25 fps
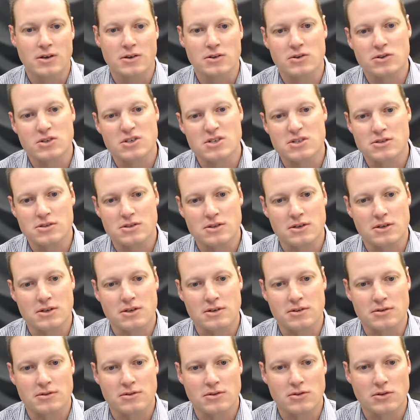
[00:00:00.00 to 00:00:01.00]
Just
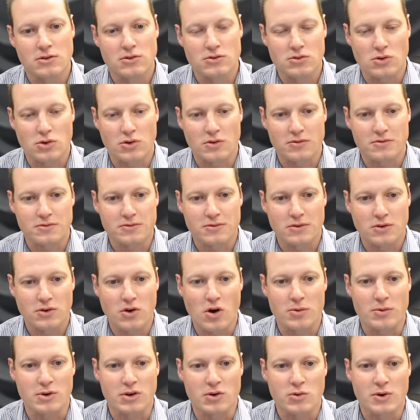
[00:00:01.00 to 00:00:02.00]
the sort of
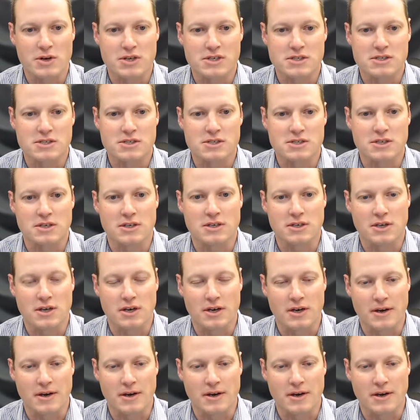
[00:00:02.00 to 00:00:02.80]
common questions and